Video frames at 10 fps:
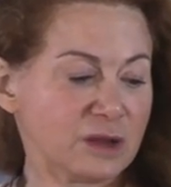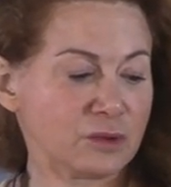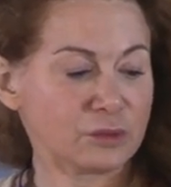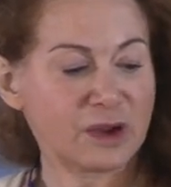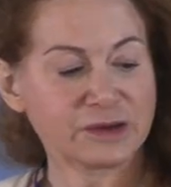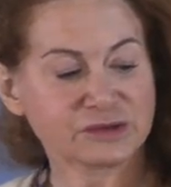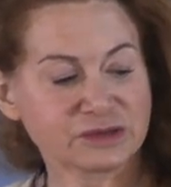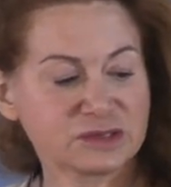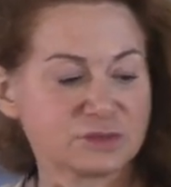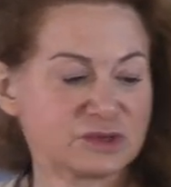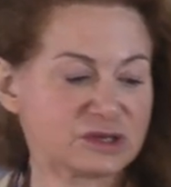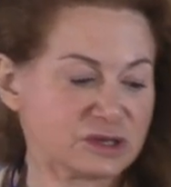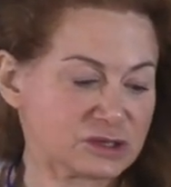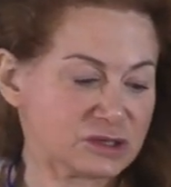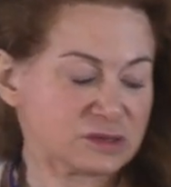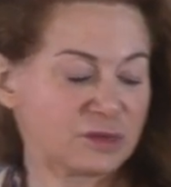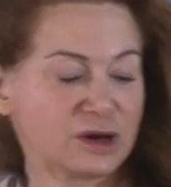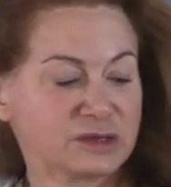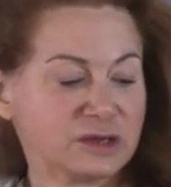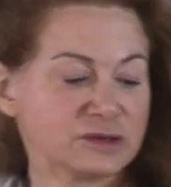They were waitresses, beauticians,
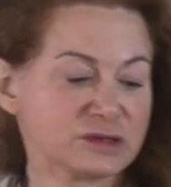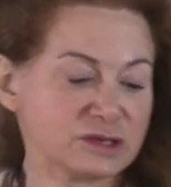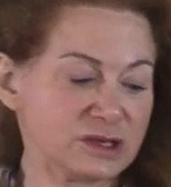bartenders,